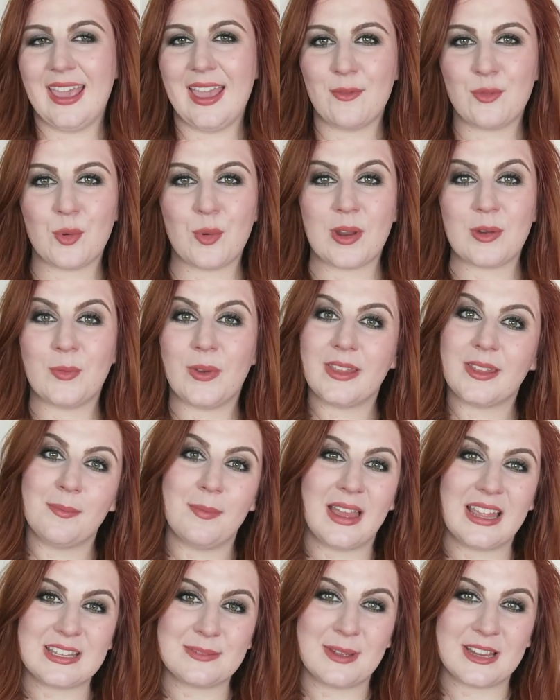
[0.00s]
Hey everyone,
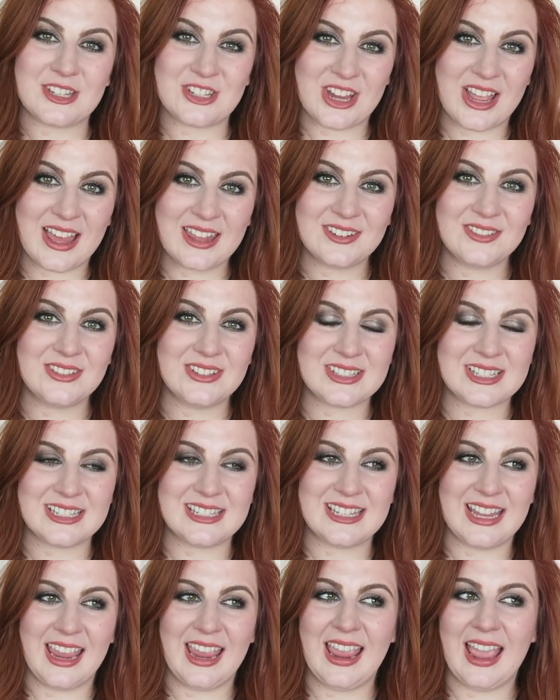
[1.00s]
welcome back to my channel.
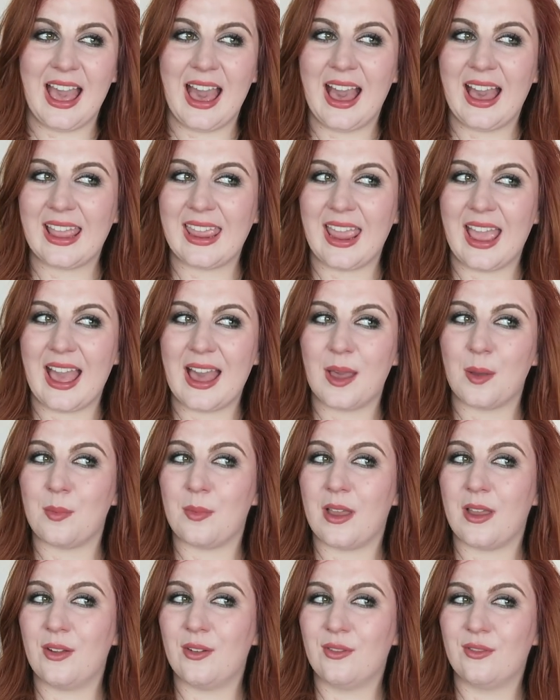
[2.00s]
Today I
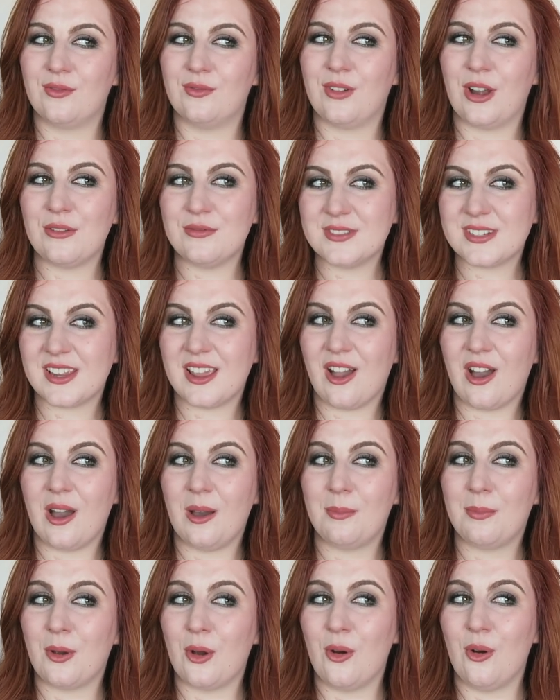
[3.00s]
am rounding
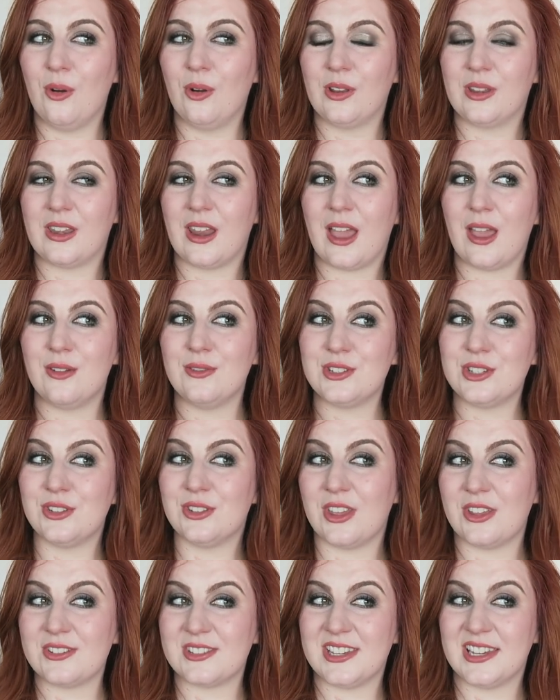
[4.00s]
up on how
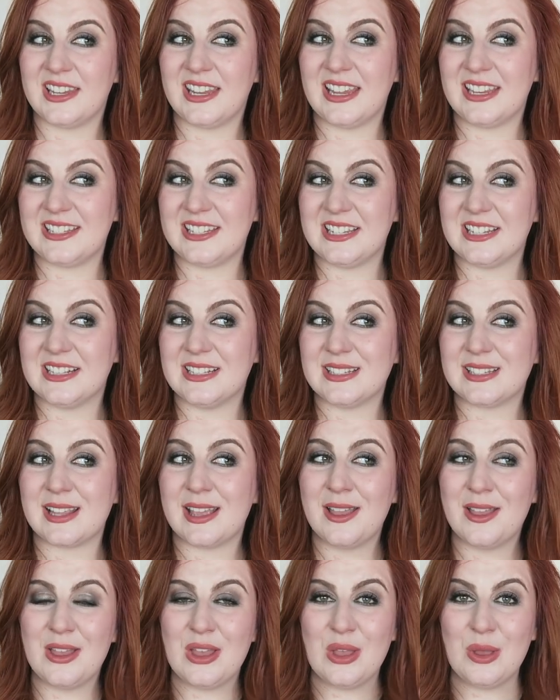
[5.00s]
2018's
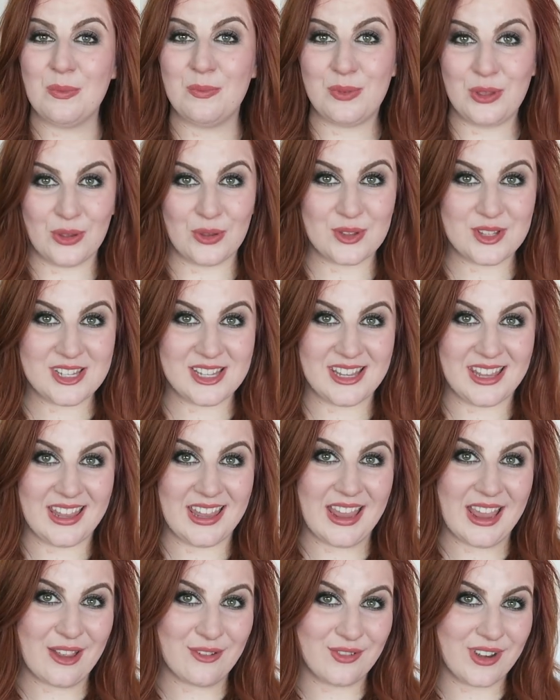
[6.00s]

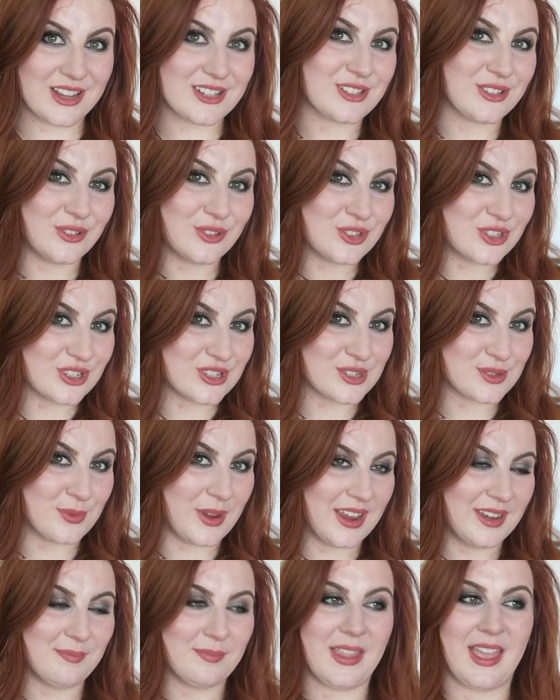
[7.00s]
beauty resolutions
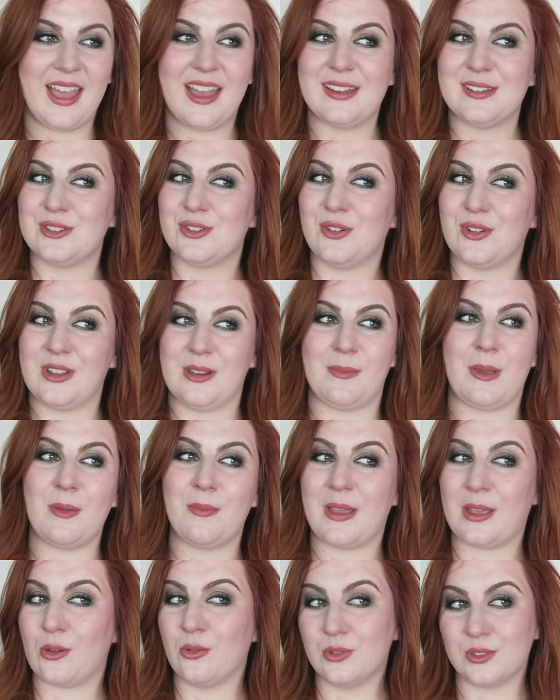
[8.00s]
went and talking
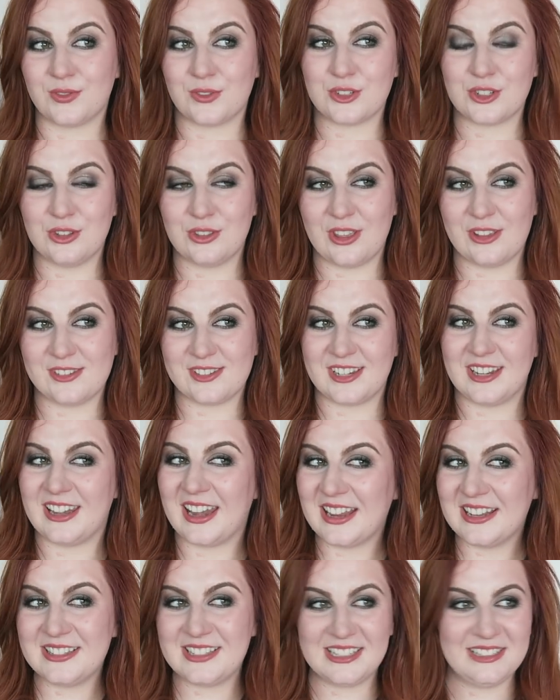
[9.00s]
about my goals for
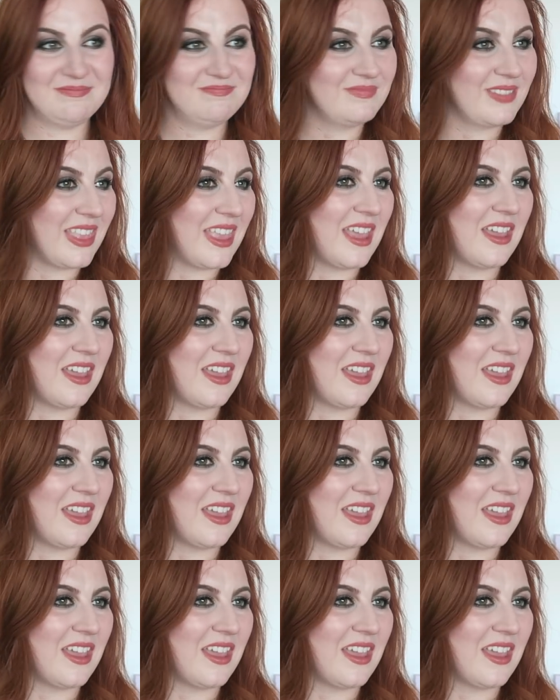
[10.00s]
2019.